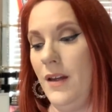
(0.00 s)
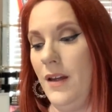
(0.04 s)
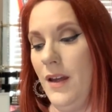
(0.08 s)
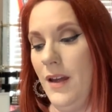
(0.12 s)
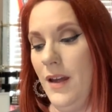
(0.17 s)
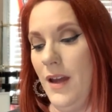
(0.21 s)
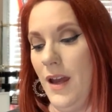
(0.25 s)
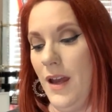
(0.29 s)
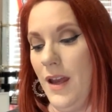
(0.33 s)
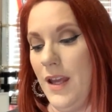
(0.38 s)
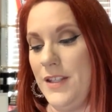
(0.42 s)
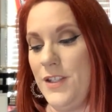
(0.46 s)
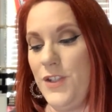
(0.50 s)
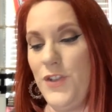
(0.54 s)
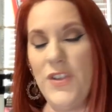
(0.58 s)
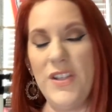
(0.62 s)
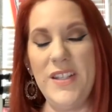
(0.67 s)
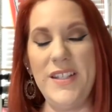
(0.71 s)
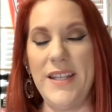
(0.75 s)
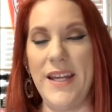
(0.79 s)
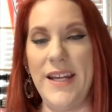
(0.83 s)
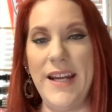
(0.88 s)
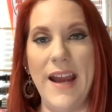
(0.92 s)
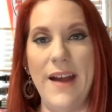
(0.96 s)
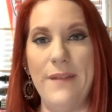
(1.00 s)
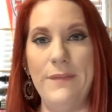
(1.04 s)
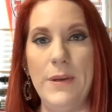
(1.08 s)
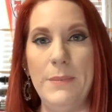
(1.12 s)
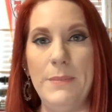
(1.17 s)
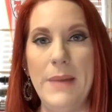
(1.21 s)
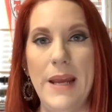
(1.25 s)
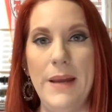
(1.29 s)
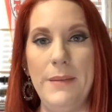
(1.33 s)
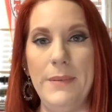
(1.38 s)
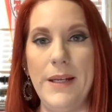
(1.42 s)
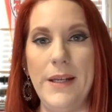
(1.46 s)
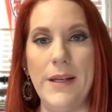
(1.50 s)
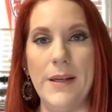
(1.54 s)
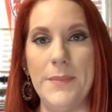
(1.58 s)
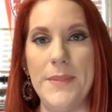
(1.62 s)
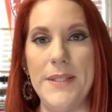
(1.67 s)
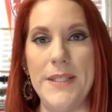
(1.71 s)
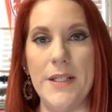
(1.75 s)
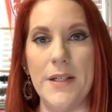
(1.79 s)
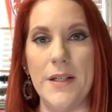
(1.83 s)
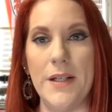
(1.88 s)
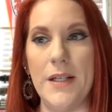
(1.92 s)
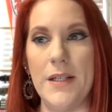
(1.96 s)
It's just like having a baby, I'm
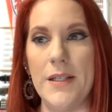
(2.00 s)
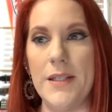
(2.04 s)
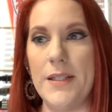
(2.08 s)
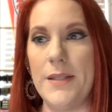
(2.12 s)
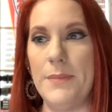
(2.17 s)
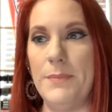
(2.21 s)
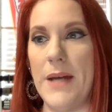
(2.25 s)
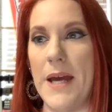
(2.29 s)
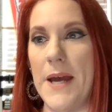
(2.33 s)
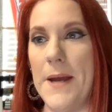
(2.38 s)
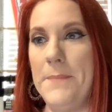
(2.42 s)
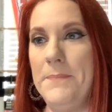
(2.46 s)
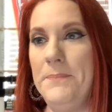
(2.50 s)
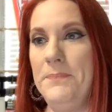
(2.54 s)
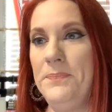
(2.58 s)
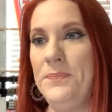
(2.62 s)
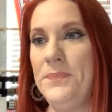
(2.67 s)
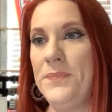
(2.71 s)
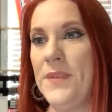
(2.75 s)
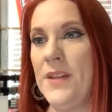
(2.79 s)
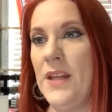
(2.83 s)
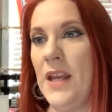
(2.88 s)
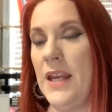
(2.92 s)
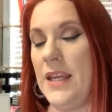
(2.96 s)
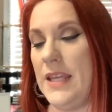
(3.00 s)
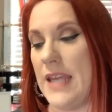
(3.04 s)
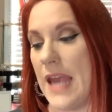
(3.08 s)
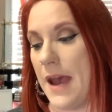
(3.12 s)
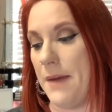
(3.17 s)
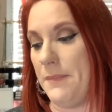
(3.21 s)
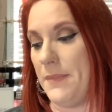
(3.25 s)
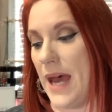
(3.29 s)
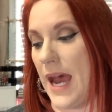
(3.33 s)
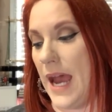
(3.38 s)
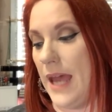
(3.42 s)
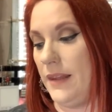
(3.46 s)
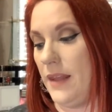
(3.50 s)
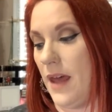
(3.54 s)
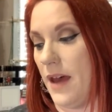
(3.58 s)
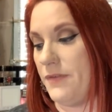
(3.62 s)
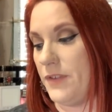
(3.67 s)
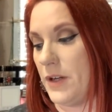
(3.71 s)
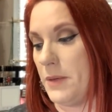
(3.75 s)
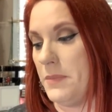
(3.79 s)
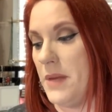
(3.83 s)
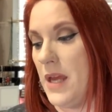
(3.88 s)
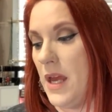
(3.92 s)
serious, but yeah, I love them.